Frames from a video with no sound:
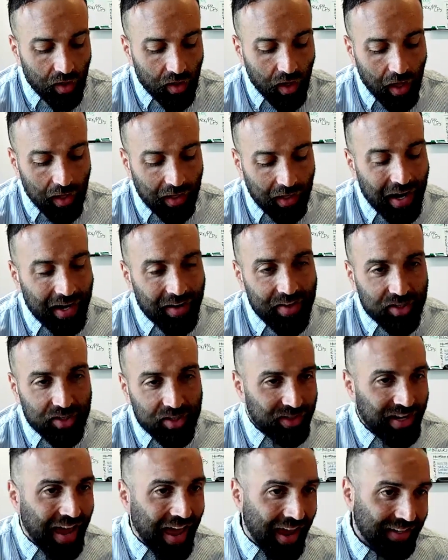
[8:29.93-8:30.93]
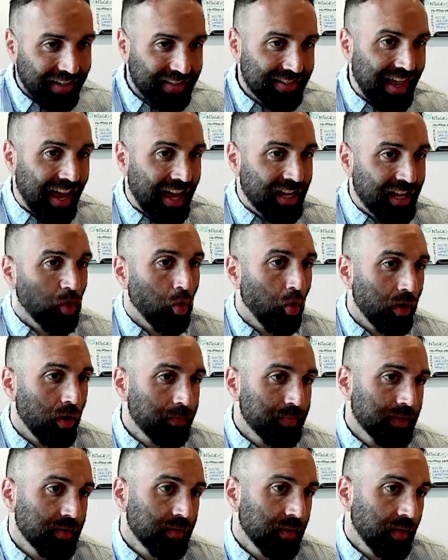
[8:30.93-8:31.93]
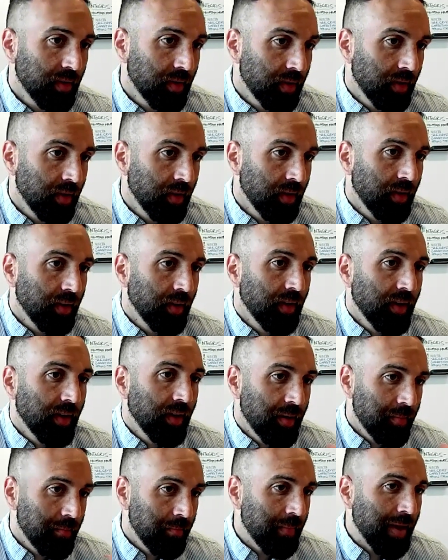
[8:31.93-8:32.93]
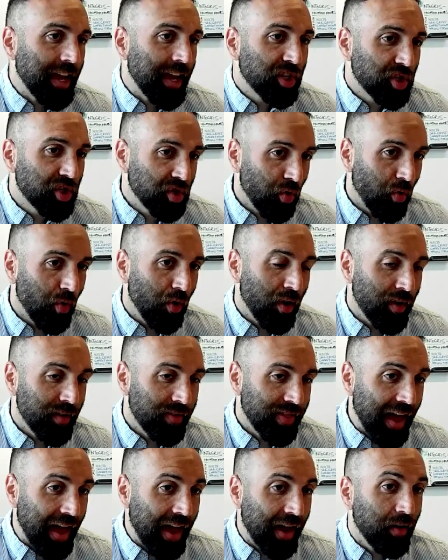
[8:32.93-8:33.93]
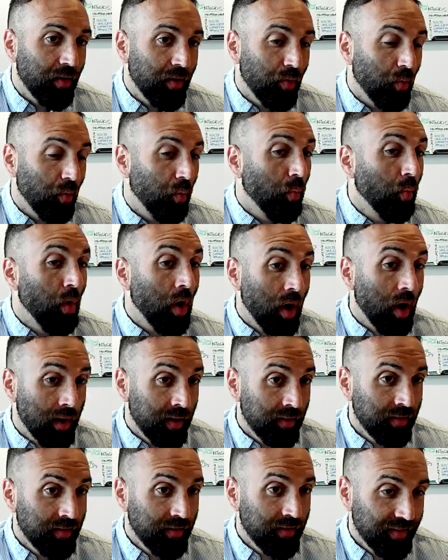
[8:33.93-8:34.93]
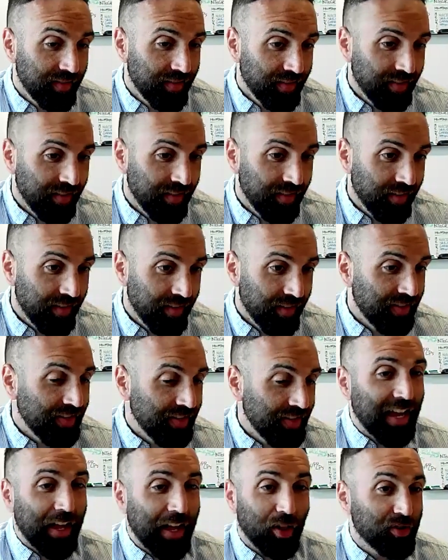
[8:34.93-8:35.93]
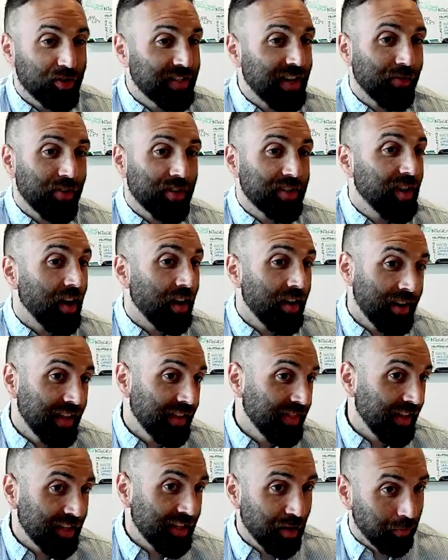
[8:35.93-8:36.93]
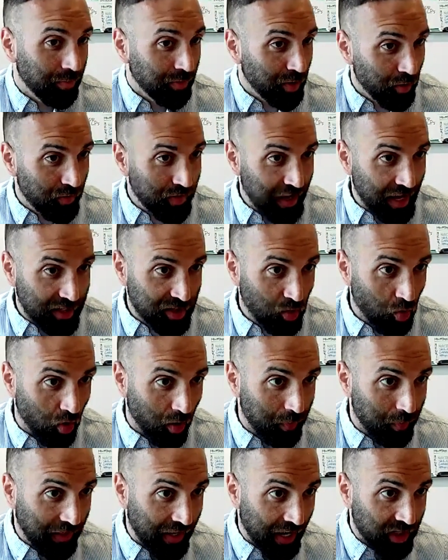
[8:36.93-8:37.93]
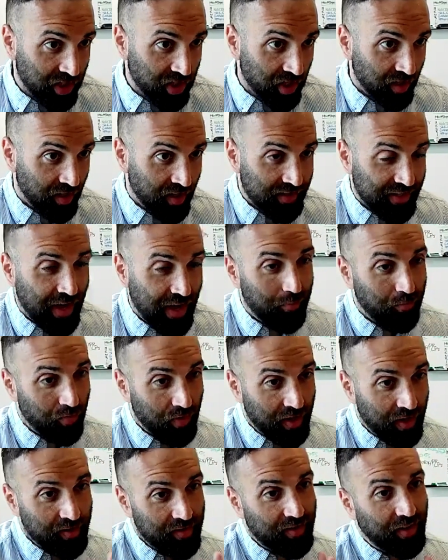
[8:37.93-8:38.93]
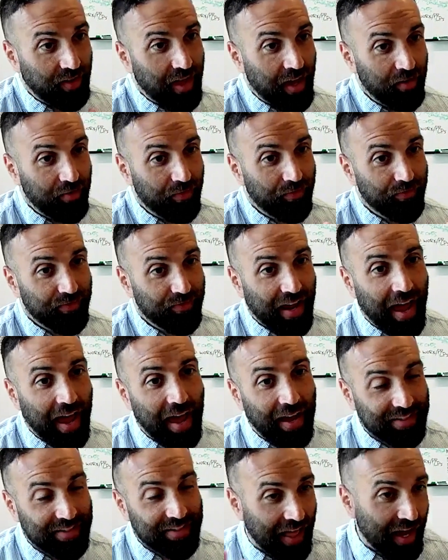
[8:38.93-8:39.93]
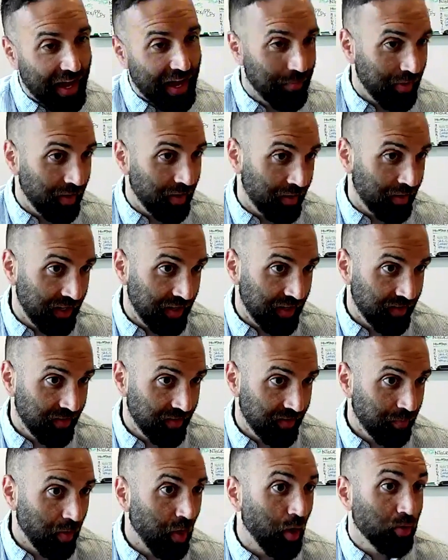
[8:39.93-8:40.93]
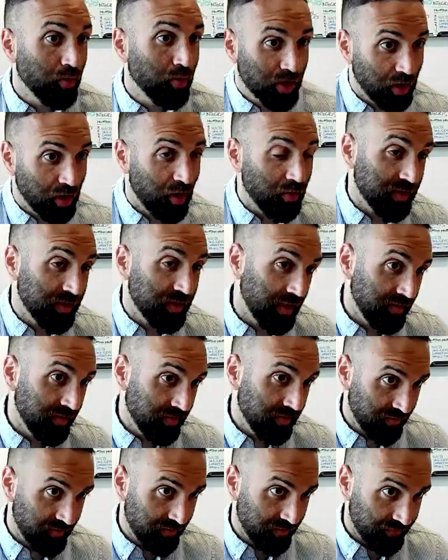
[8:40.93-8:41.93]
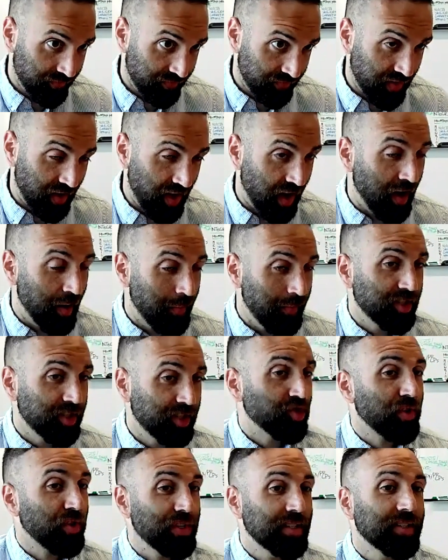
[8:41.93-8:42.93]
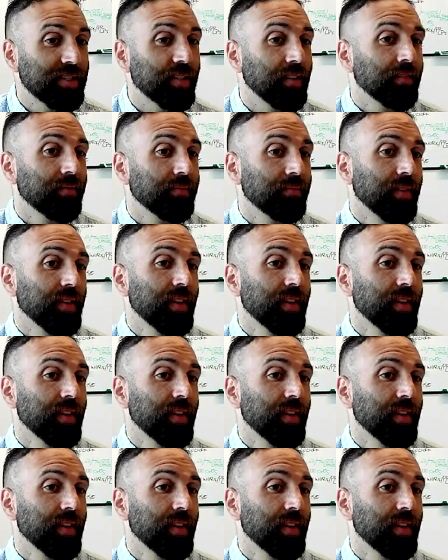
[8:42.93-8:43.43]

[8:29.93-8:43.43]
lot of these are taxed as S-corps. Make sure that one, the seller's never done anything to blow the S-corp election, because that brings a lot of tax liability post-closing. It treats the